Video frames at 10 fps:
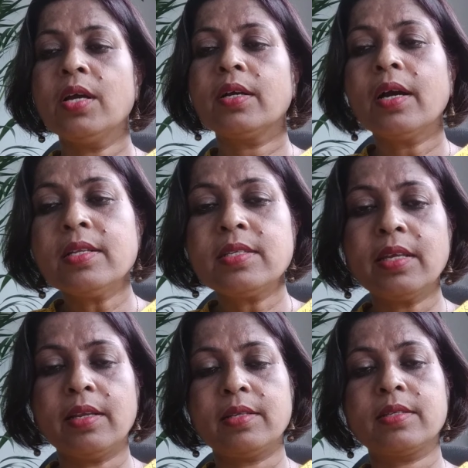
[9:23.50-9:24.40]

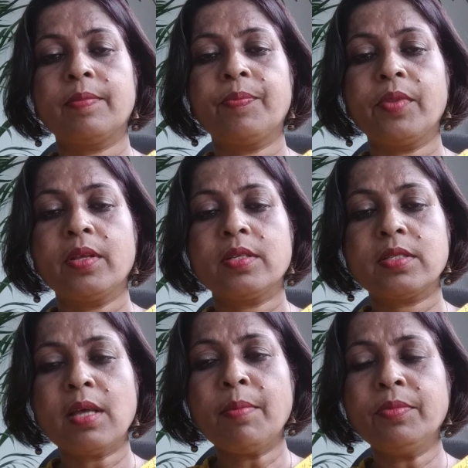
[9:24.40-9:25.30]
conceals
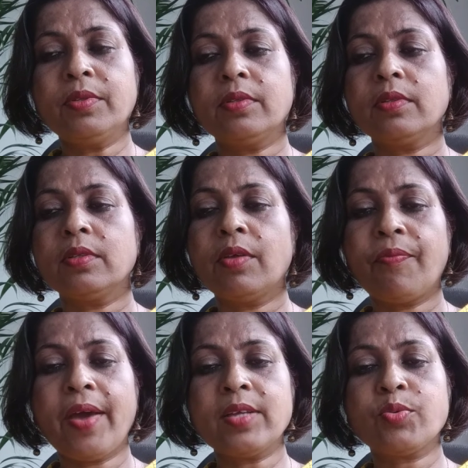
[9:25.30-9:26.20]
some
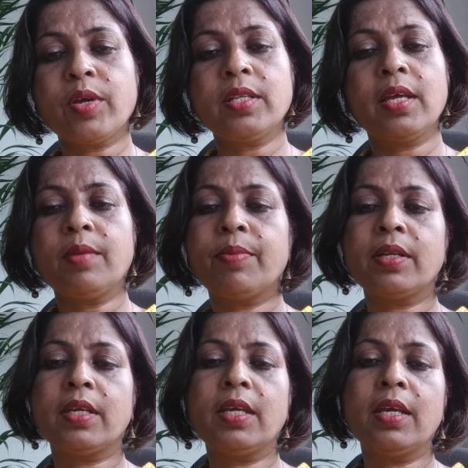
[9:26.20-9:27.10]
defects were there,
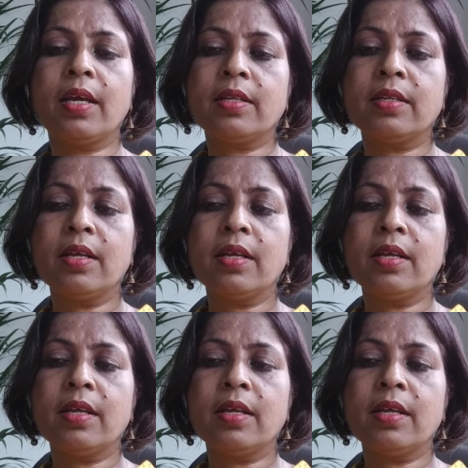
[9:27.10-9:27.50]
but he had